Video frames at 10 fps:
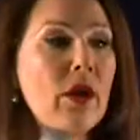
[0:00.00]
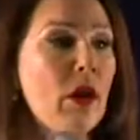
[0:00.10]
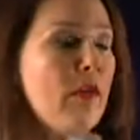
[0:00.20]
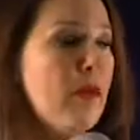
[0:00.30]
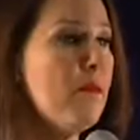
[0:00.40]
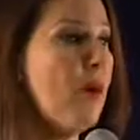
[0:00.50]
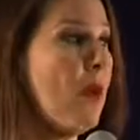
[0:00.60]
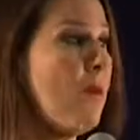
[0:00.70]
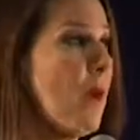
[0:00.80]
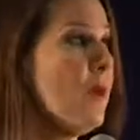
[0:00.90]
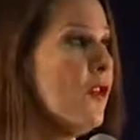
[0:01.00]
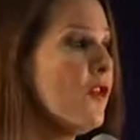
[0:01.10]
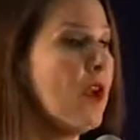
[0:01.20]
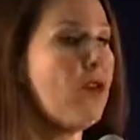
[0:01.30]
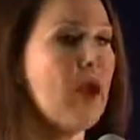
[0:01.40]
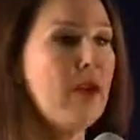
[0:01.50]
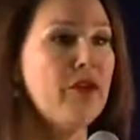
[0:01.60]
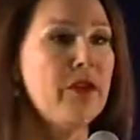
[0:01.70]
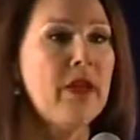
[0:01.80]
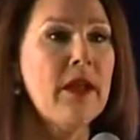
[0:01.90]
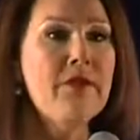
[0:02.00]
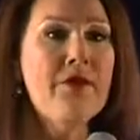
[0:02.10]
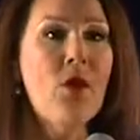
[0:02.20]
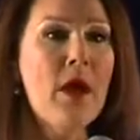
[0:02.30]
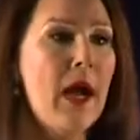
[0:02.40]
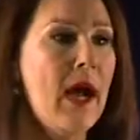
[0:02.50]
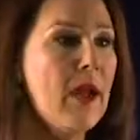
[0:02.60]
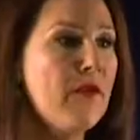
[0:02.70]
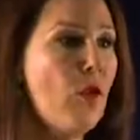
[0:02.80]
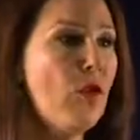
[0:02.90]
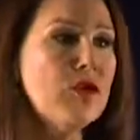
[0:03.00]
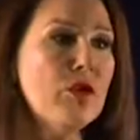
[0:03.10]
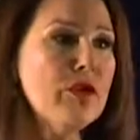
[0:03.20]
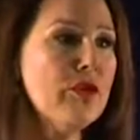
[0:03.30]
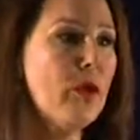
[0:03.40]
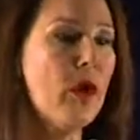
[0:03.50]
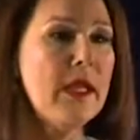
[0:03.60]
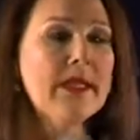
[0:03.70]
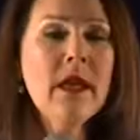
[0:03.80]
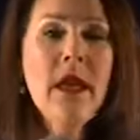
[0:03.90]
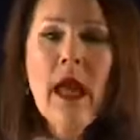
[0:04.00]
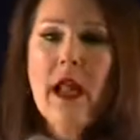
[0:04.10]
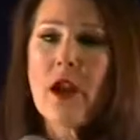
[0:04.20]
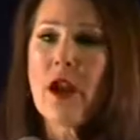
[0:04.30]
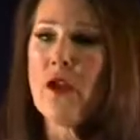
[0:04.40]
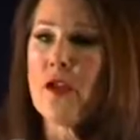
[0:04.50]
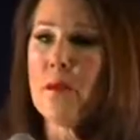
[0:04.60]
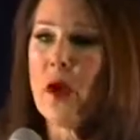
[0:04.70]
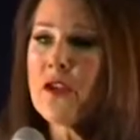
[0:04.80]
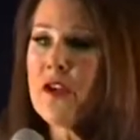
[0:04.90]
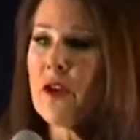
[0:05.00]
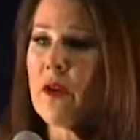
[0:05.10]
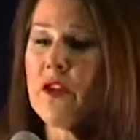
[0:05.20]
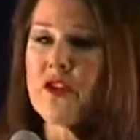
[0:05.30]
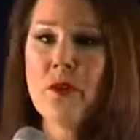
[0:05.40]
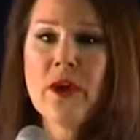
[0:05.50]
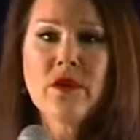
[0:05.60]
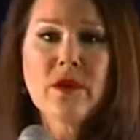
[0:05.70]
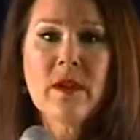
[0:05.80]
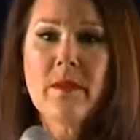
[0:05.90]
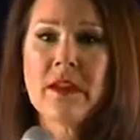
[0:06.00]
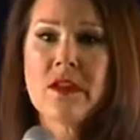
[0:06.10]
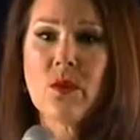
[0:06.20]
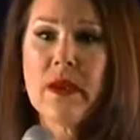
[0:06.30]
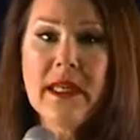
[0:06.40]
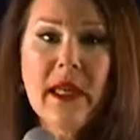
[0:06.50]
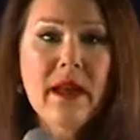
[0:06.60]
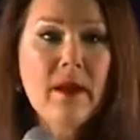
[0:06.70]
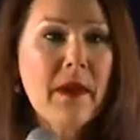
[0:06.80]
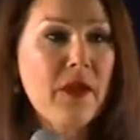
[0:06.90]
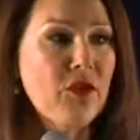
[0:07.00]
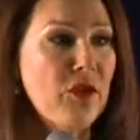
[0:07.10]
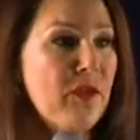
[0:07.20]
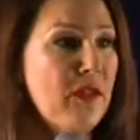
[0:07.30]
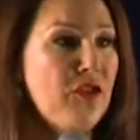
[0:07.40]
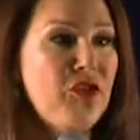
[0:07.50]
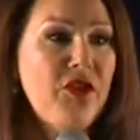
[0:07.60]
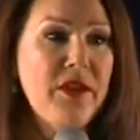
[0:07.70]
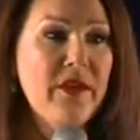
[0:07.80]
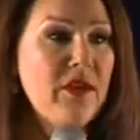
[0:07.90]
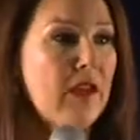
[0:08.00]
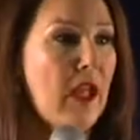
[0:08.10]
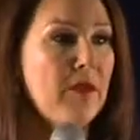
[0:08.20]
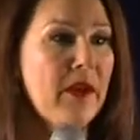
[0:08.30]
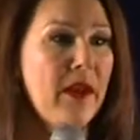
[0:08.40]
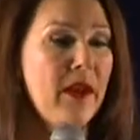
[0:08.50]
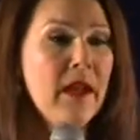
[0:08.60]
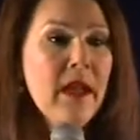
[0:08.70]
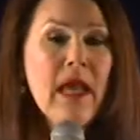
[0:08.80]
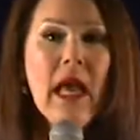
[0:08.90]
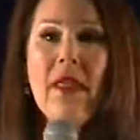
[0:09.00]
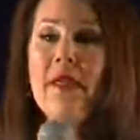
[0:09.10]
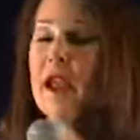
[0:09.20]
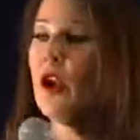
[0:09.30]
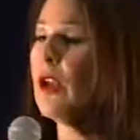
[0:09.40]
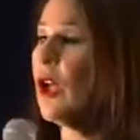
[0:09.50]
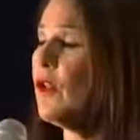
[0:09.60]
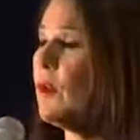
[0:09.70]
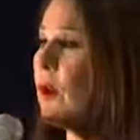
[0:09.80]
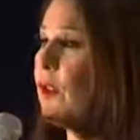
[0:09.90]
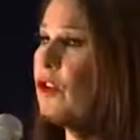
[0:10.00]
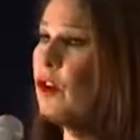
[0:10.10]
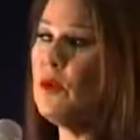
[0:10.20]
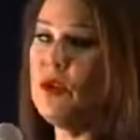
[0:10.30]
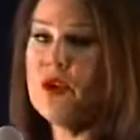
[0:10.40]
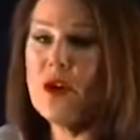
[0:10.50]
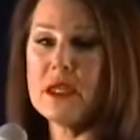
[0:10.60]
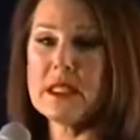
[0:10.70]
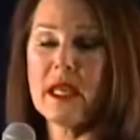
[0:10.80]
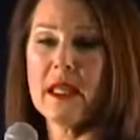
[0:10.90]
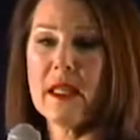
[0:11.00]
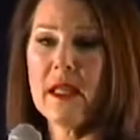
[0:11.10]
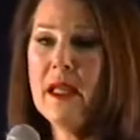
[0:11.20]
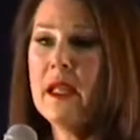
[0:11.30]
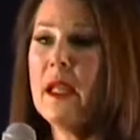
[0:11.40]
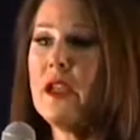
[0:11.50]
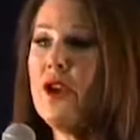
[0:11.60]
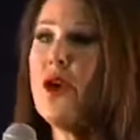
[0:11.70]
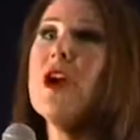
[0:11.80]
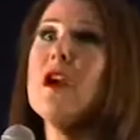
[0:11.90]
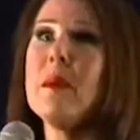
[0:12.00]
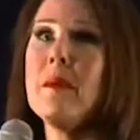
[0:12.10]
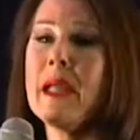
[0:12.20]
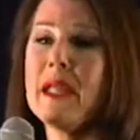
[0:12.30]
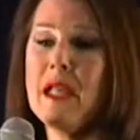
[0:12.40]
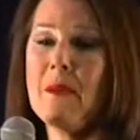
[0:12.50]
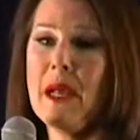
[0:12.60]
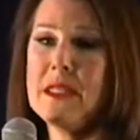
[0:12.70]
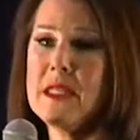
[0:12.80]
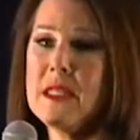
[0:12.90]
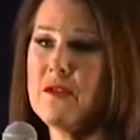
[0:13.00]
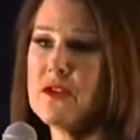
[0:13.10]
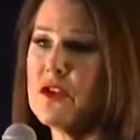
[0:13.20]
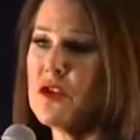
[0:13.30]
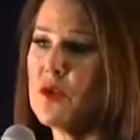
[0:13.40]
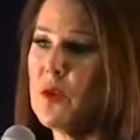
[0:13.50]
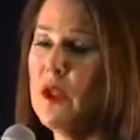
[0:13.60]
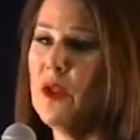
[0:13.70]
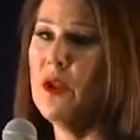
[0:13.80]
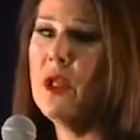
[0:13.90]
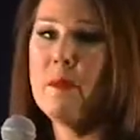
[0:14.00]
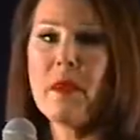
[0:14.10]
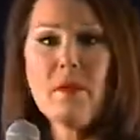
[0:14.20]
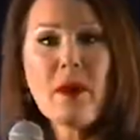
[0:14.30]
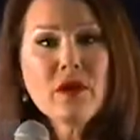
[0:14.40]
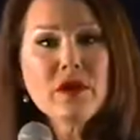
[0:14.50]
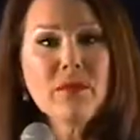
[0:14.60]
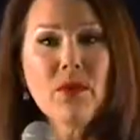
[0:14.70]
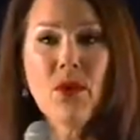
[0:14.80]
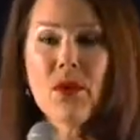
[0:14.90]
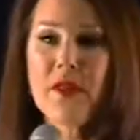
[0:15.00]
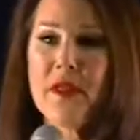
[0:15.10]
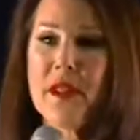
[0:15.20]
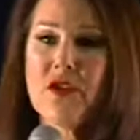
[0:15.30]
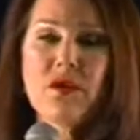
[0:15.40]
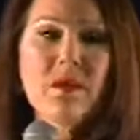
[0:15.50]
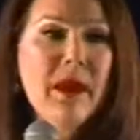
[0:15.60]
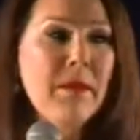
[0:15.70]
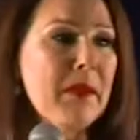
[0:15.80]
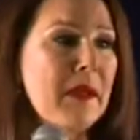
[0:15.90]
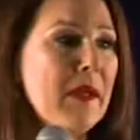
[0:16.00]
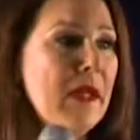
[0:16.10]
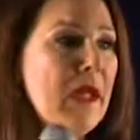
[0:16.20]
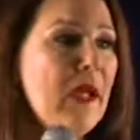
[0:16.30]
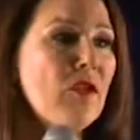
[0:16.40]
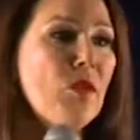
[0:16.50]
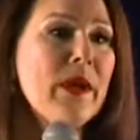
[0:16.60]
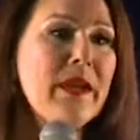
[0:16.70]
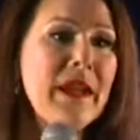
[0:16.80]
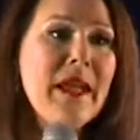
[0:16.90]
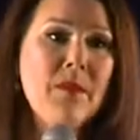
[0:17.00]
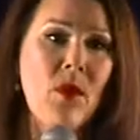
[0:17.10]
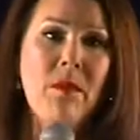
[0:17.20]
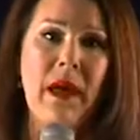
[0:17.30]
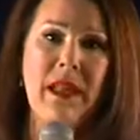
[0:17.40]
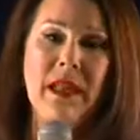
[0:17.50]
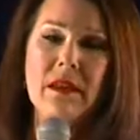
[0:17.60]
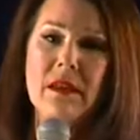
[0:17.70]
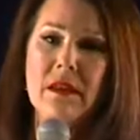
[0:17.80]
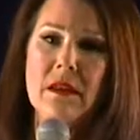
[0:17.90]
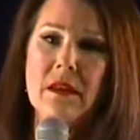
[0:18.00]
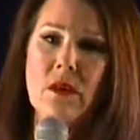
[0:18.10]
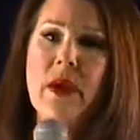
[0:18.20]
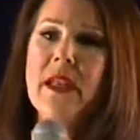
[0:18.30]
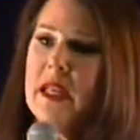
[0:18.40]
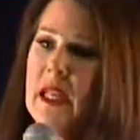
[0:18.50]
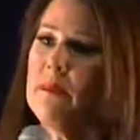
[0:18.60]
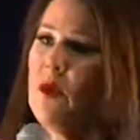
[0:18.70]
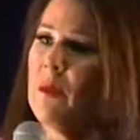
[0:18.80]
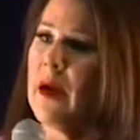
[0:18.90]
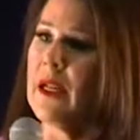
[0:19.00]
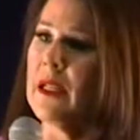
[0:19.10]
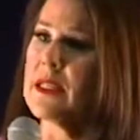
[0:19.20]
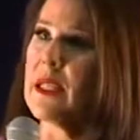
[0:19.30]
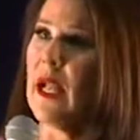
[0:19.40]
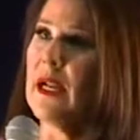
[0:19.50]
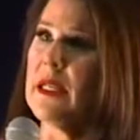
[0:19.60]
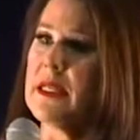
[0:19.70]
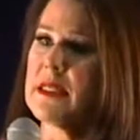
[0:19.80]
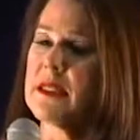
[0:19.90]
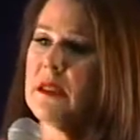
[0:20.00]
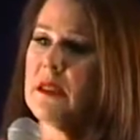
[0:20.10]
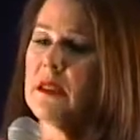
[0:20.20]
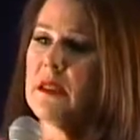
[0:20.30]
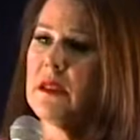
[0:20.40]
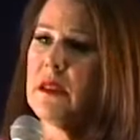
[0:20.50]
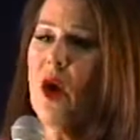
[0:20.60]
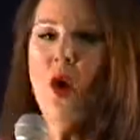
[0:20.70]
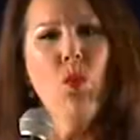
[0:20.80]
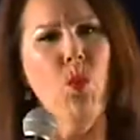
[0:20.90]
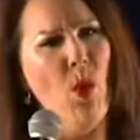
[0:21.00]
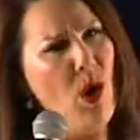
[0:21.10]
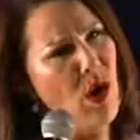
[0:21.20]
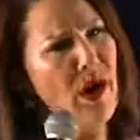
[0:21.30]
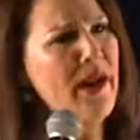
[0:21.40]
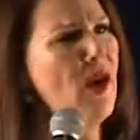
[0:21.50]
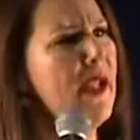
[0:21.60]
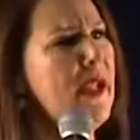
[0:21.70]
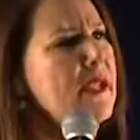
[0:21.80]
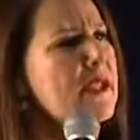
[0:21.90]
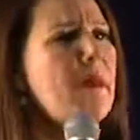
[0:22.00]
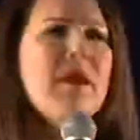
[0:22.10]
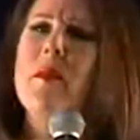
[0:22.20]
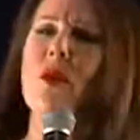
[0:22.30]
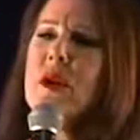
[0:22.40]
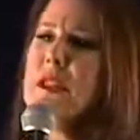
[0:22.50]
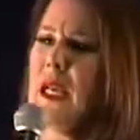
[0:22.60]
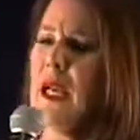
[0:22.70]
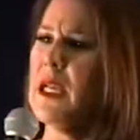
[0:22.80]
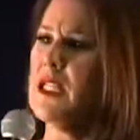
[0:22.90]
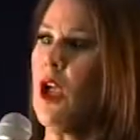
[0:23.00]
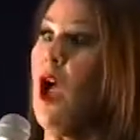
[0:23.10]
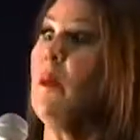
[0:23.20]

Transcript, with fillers: I know that my mum's generation, they fought hard for all sorts of rights. And I know that my generation, we're doing the best that we can to make sure that this shit is stamped out. And then I know that by the time you guys get there, you're going to be making amazing differences as well. But the most important thing to remember is that we need more money. We need more money as ladies. Why, I hear some of the boys ask?